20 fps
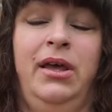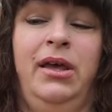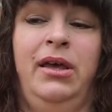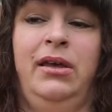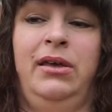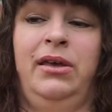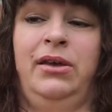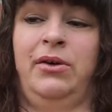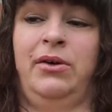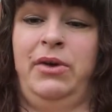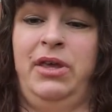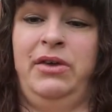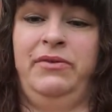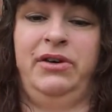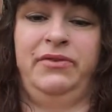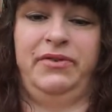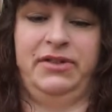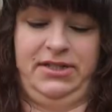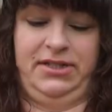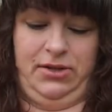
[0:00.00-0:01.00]
even
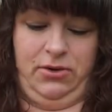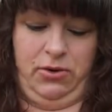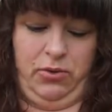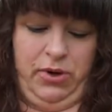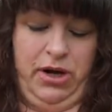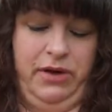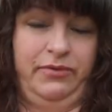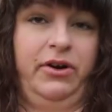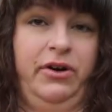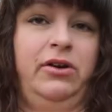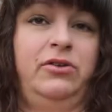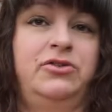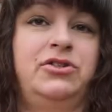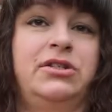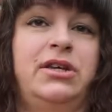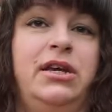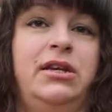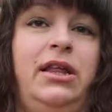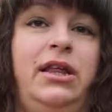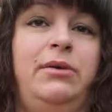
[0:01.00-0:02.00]
if it's low or whatever, it'll
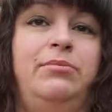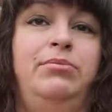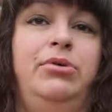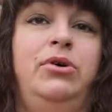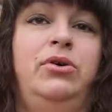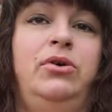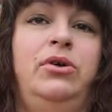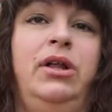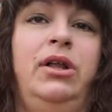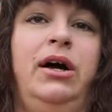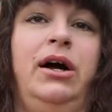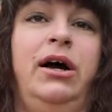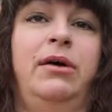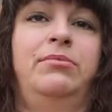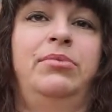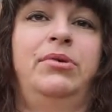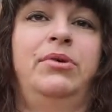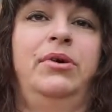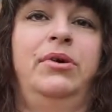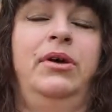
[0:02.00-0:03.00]
just kind of pull up
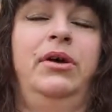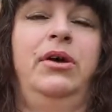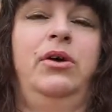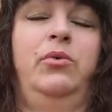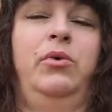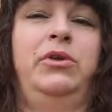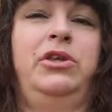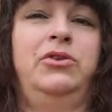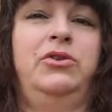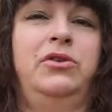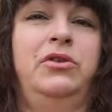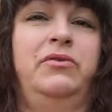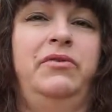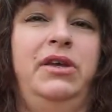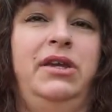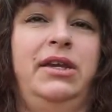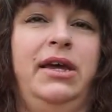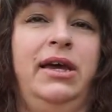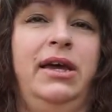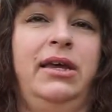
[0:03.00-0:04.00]
when you do the
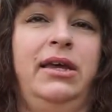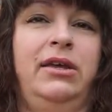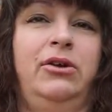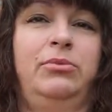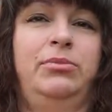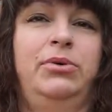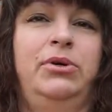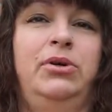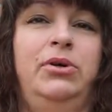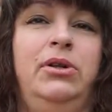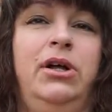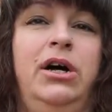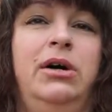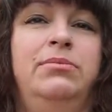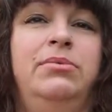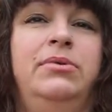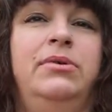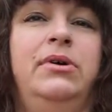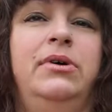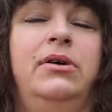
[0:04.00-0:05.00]
V-neck. It'll pull up
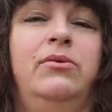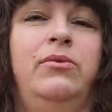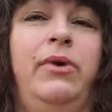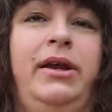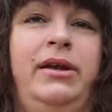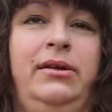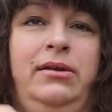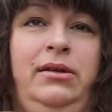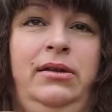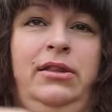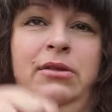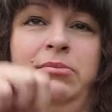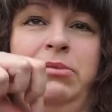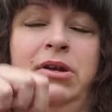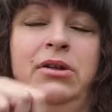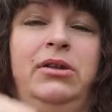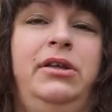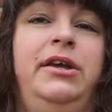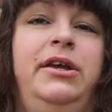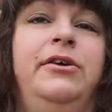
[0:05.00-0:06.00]
right in the
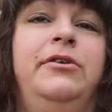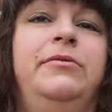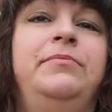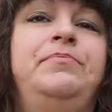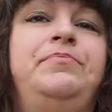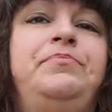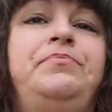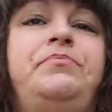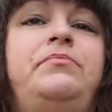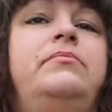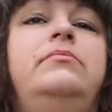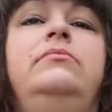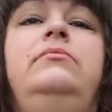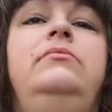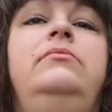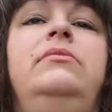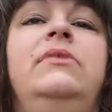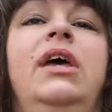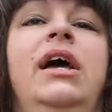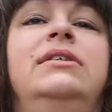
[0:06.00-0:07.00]
middle here
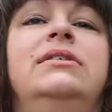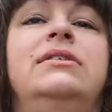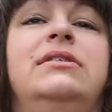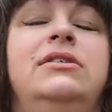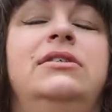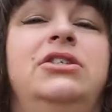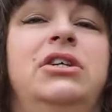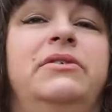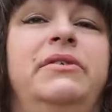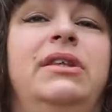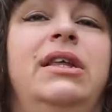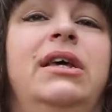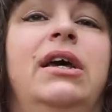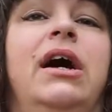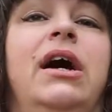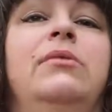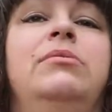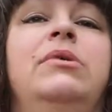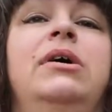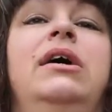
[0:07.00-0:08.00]
and cinch everything
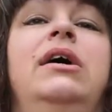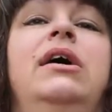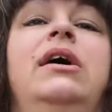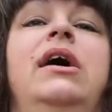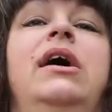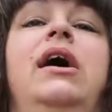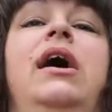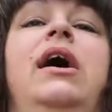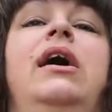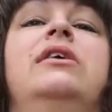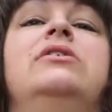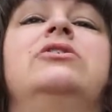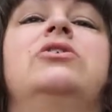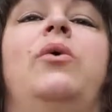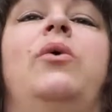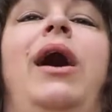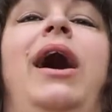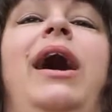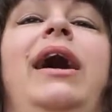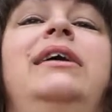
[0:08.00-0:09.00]
up.
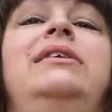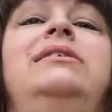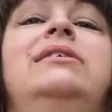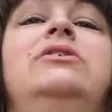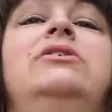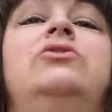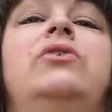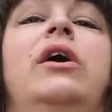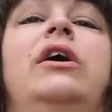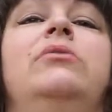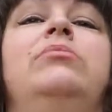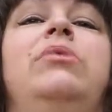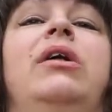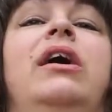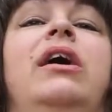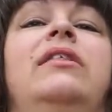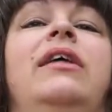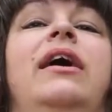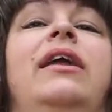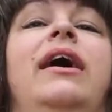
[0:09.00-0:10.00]
So I did try to
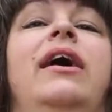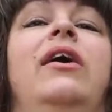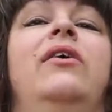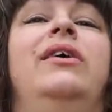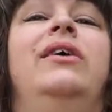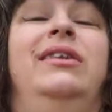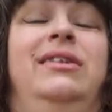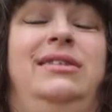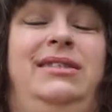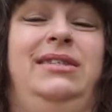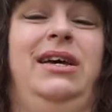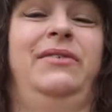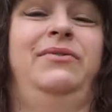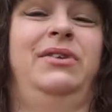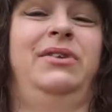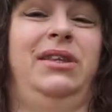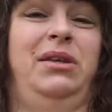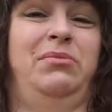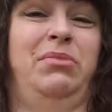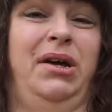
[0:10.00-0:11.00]
block that out, and it's
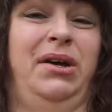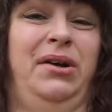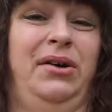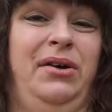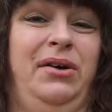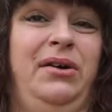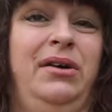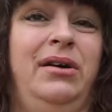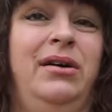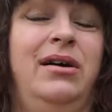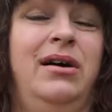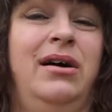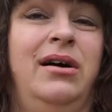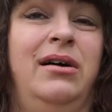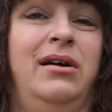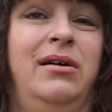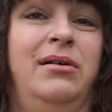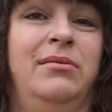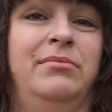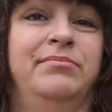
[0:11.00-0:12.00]
definitely better.
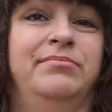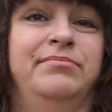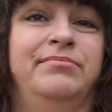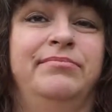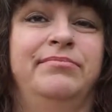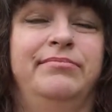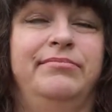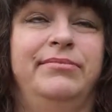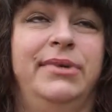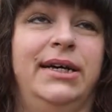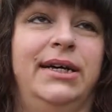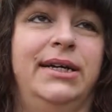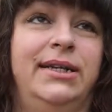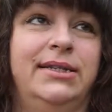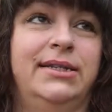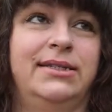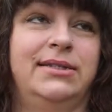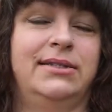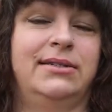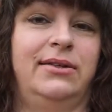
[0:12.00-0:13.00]
But
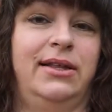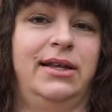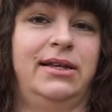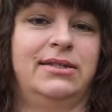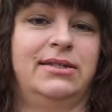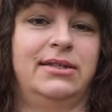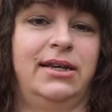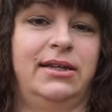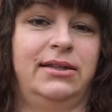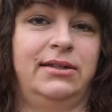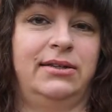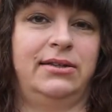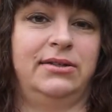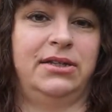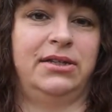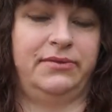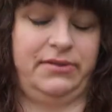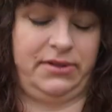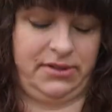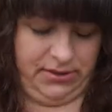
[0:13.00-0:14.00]
it still has that little
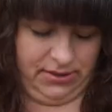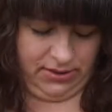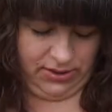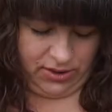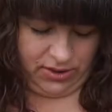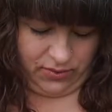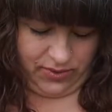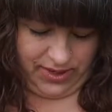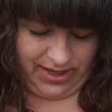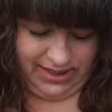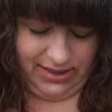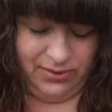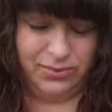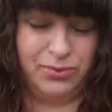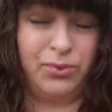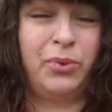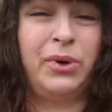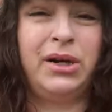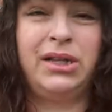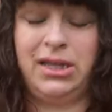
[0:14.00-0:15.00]
divot. So it's
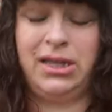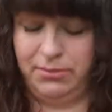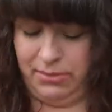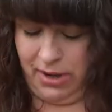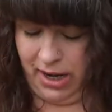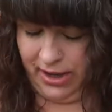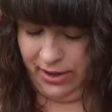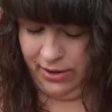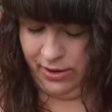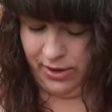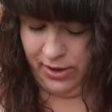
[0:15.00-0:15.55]
really minor.